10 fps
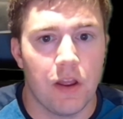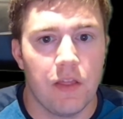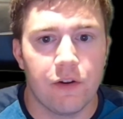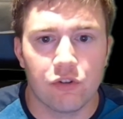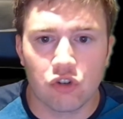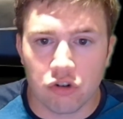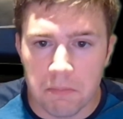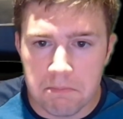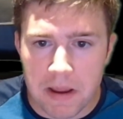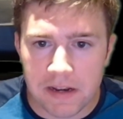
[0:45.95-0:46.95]
There is
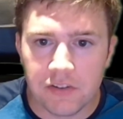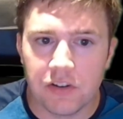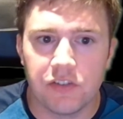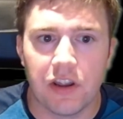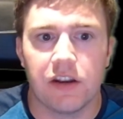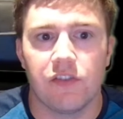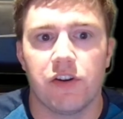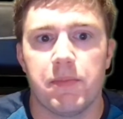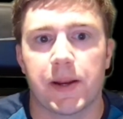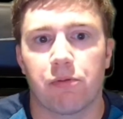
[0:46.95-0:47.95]
tremendous incentive
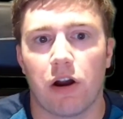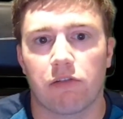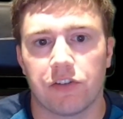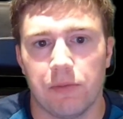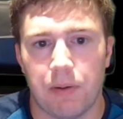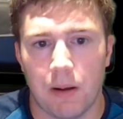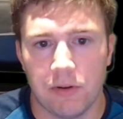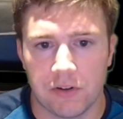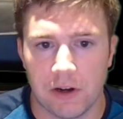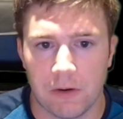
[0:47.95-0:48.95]
to make progress and
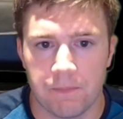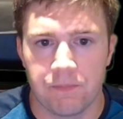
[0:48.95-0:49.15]
publish here,